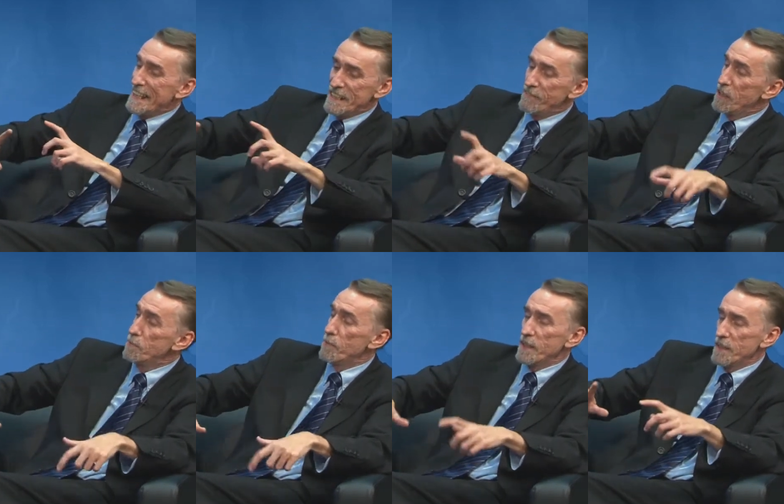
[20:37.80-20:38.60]

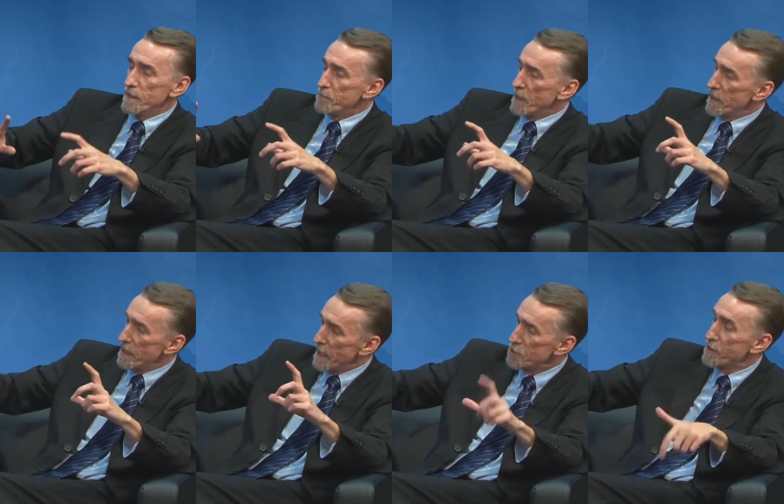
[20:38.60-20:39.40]

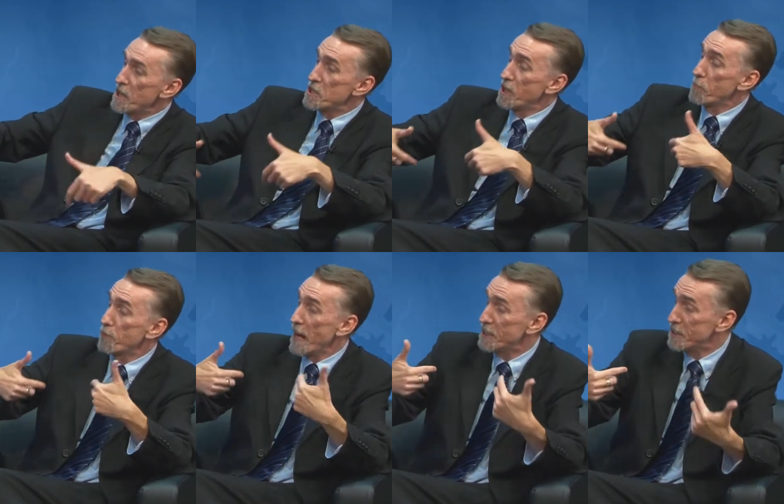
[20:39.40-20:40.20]
educational
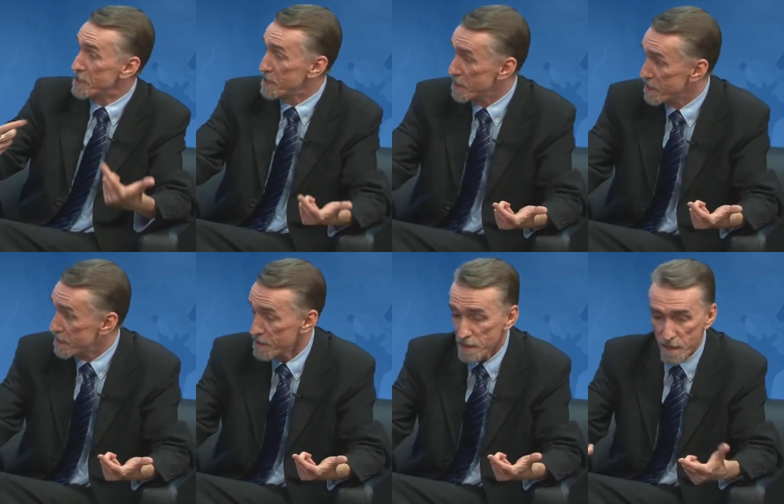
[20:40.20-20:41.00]

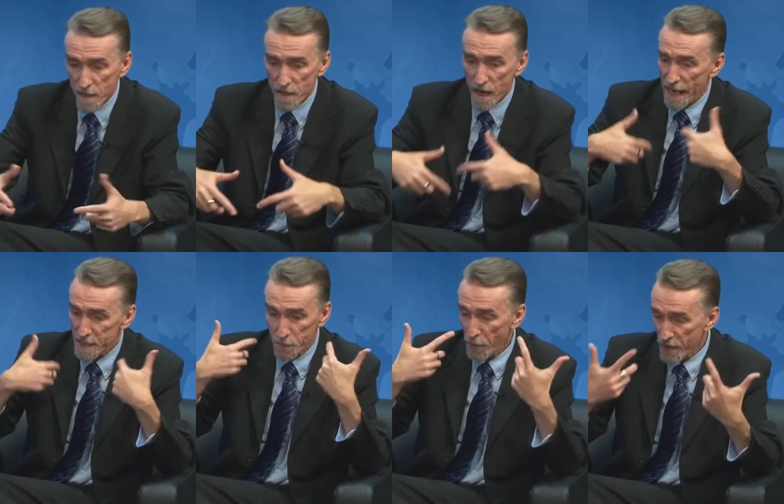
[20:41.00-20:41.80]
practices
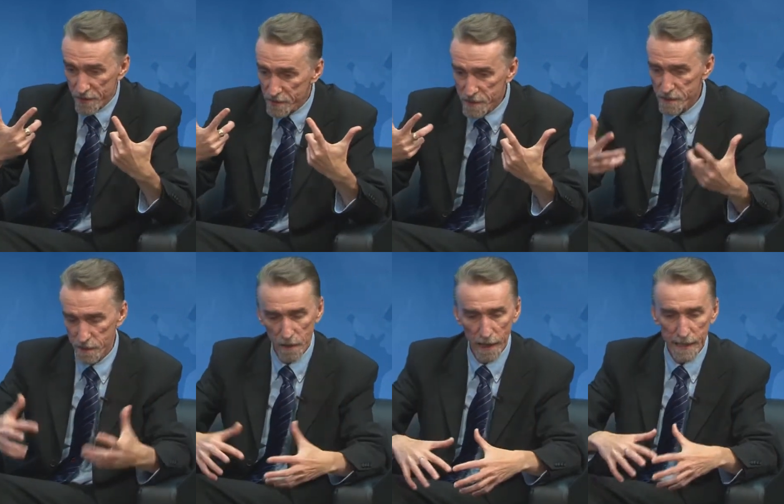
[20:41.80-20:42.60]
as parents,
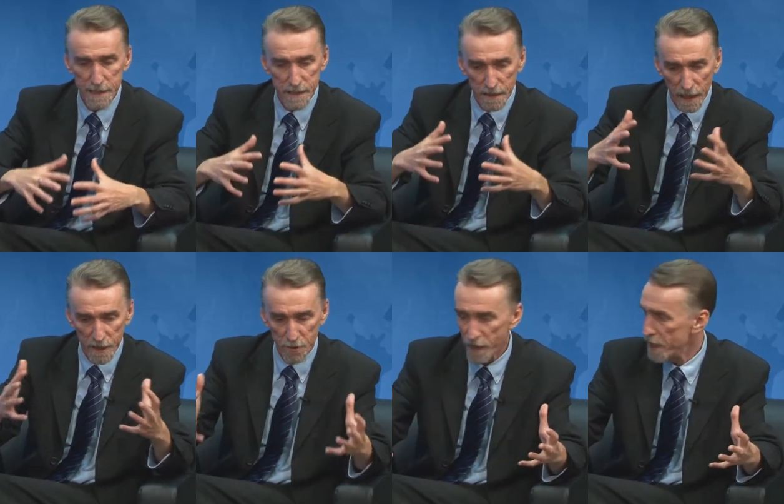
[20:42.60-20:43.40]
as
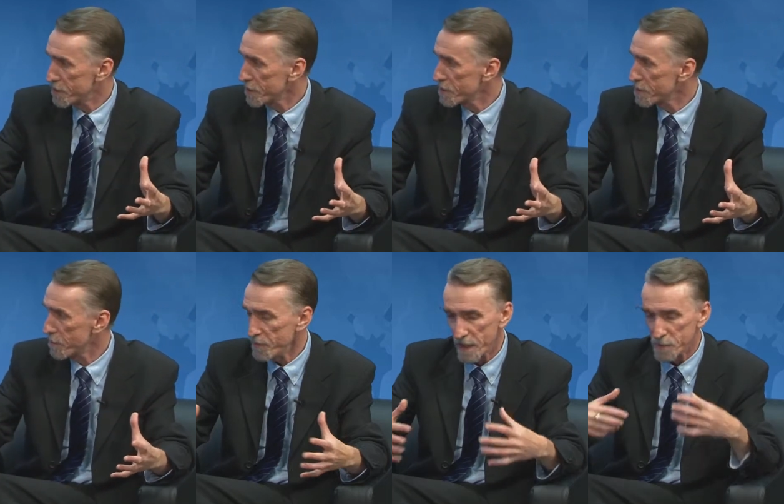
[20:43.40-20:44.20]
educators,
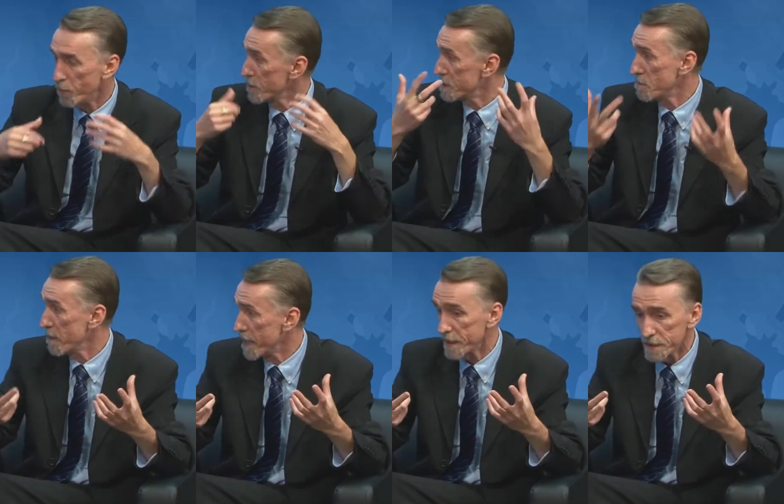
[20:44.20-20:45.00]
as
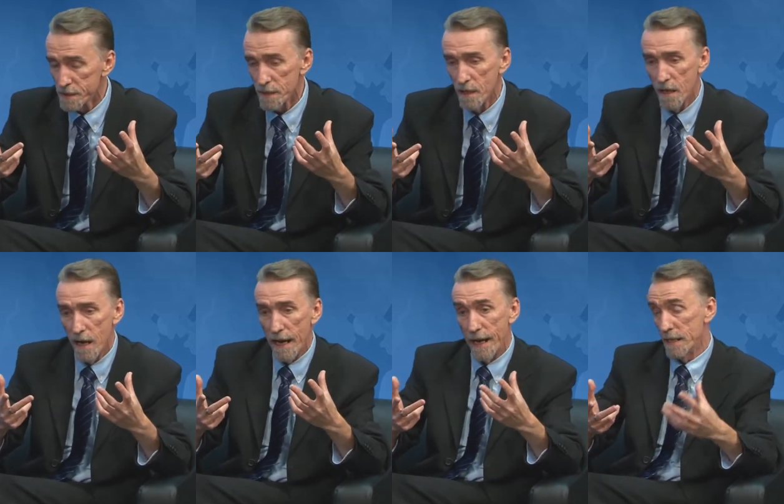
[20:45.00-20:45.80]
policymakers,
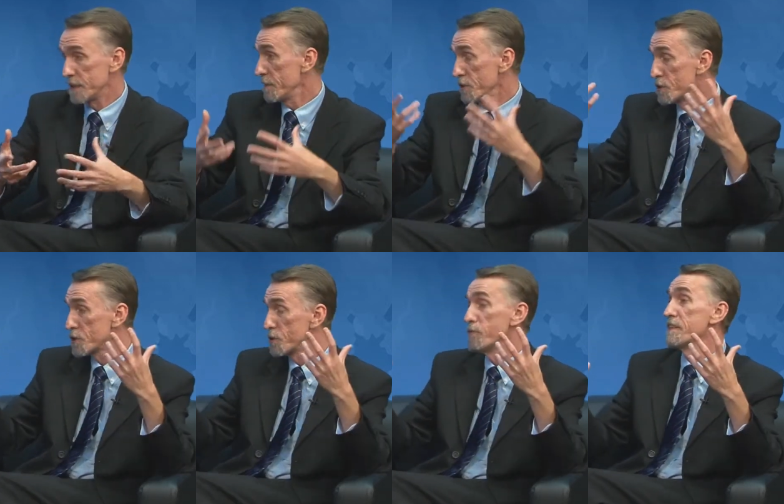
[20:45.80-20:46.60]
as even
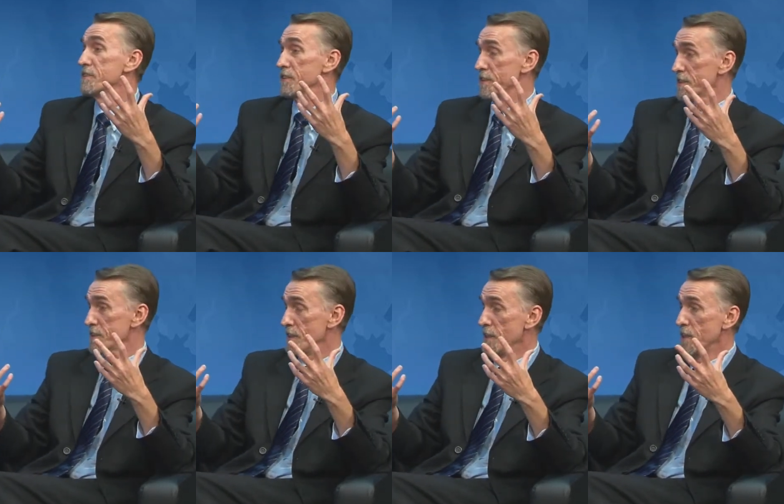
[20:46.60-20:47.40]
school leaders.
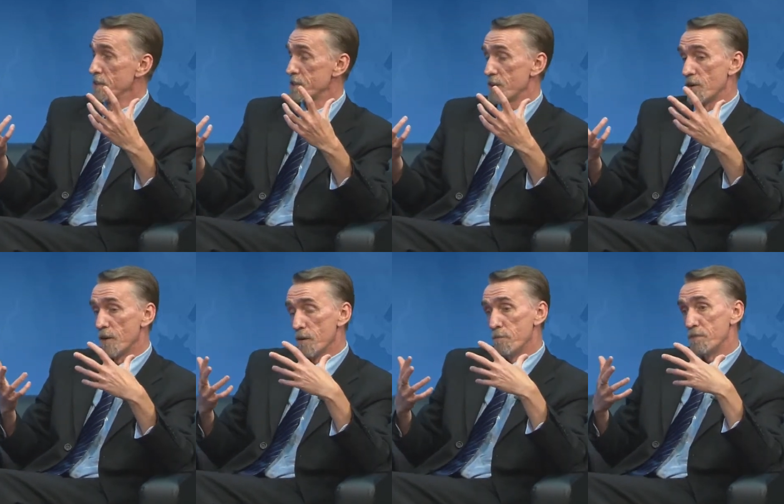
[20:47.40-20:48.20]

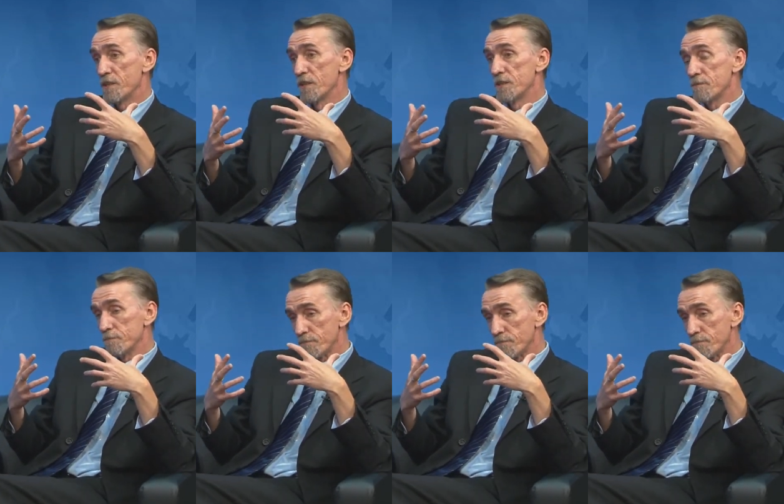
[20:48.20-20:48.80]
So because